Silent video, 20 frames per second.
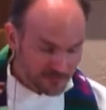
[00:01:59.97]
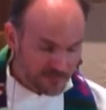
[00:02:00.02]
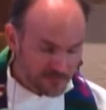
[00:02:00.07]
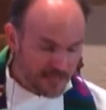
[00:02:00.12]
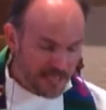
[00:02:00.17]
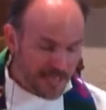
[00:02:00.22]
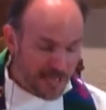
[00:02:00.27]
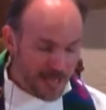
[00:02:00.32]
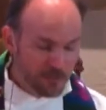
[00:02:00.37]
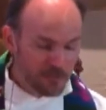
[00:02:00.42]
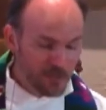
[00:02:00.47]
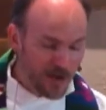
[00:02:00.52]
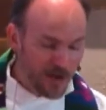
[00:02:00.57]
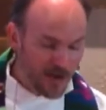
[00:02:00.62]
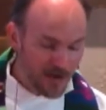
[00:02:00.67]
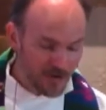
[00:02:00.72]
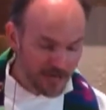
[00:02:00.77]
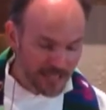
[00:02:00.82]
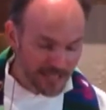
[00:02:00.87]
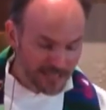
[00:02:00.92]

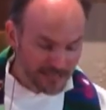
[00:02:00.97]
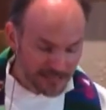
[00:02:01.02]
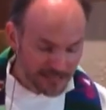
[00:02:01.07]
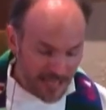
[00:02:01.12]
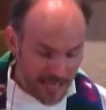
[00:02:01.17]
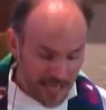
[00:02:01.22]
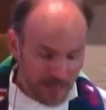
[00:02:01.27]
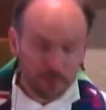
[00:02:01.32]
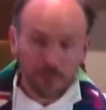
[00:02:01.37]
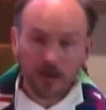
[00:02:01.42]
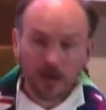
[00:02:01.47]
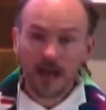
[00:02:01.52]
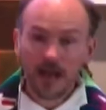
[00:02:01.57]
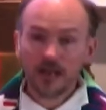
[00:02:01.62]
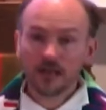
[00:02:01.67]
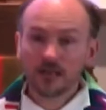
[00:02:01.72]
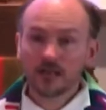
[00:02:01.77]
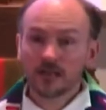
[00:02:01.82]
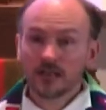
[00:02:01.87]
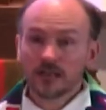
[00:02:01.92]
empire against
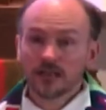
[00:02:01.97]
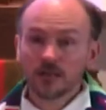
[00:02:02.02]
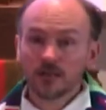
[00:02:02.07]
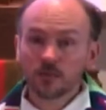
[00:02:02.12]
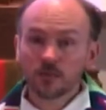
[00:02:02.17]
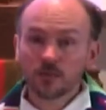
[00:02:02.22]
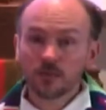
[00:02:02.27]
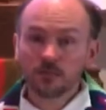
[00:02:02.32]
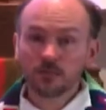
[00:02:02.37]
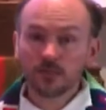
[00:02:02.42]
empire. There will be